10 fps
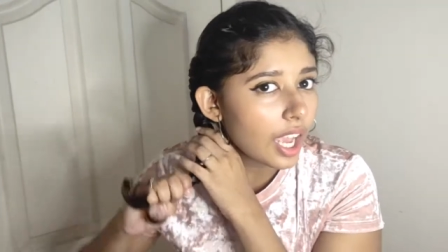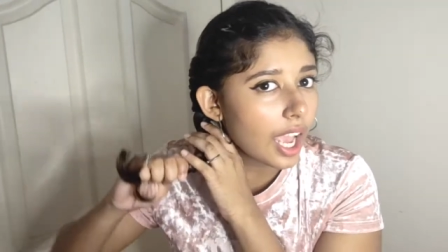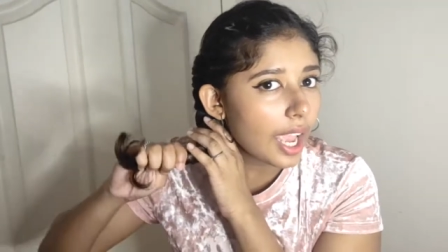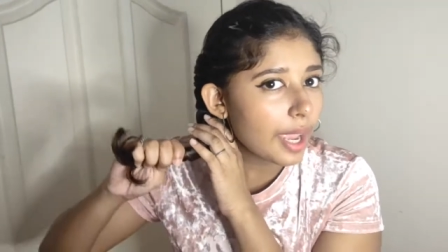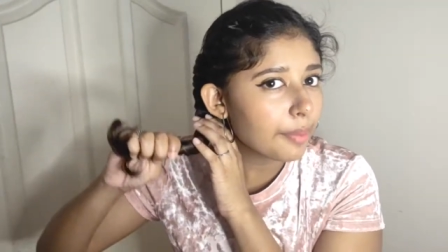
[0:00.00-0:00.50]

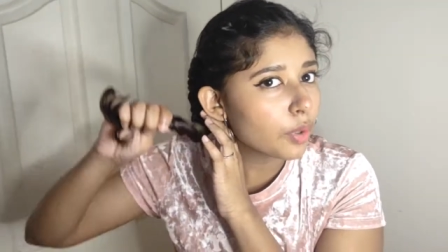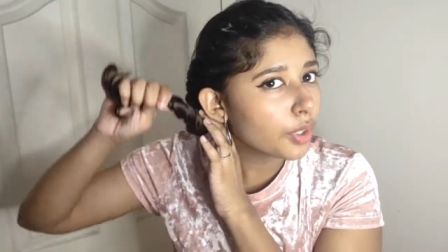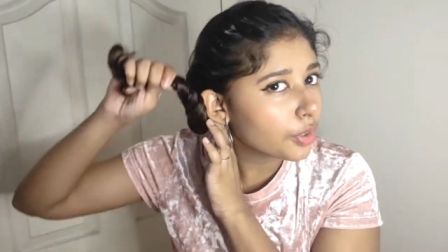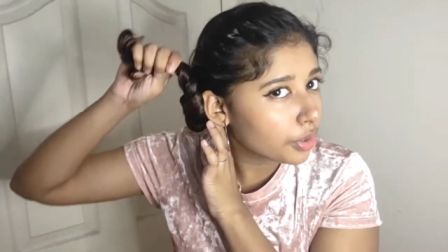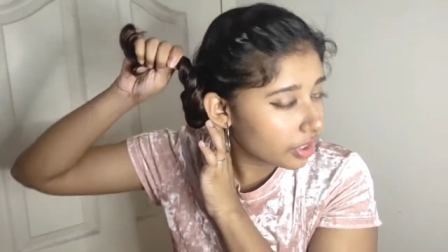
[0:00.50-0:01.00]
I am
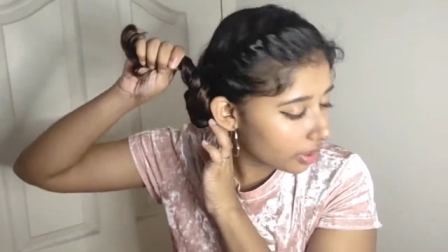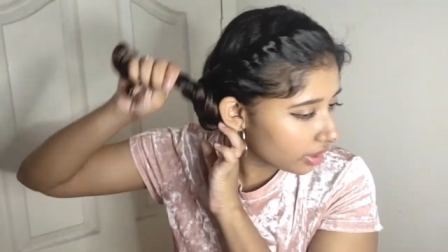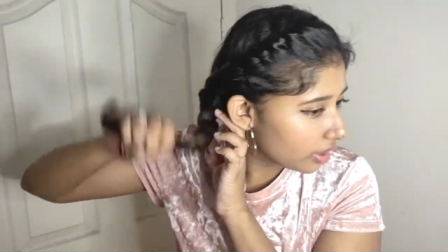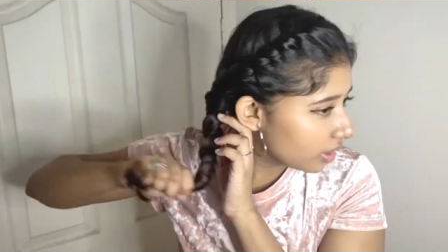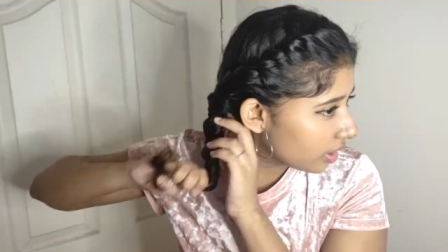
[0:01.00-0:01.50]
going to
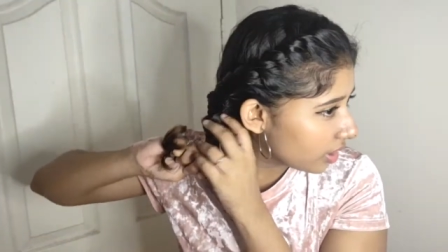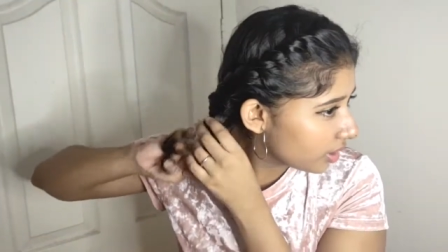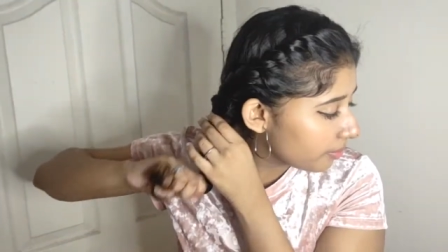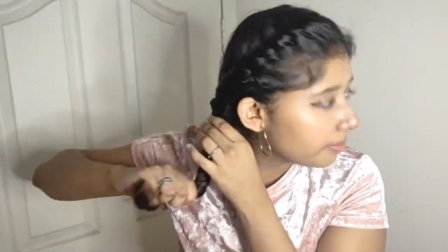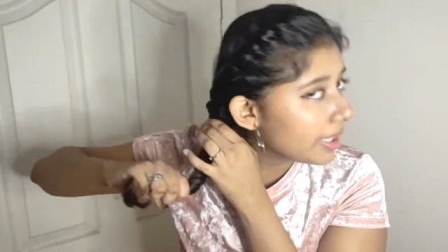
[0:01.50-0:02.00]

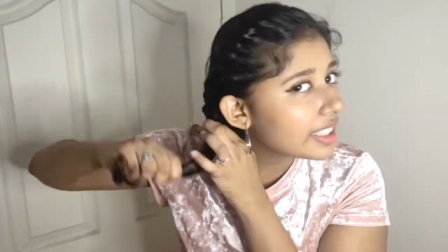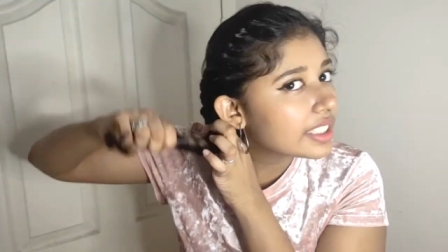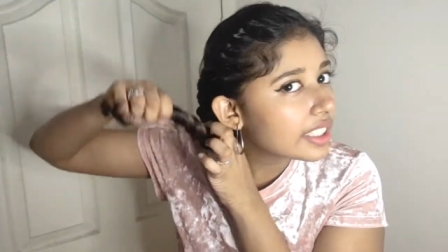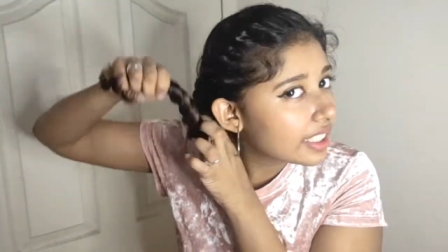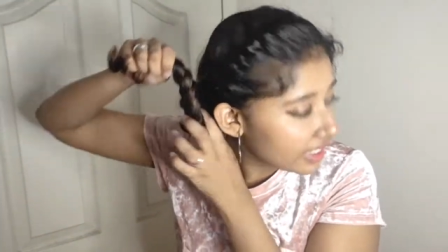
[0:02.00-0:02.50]

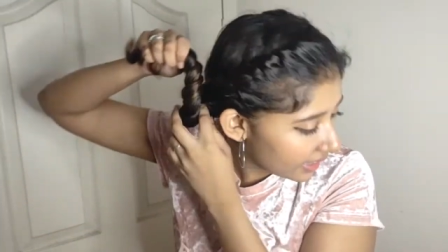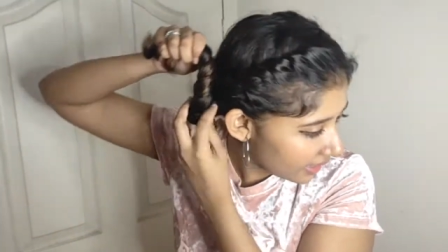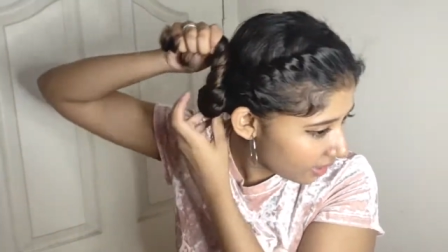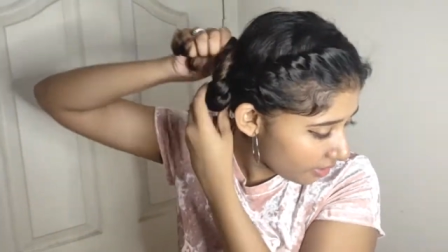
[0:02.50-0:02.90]
basically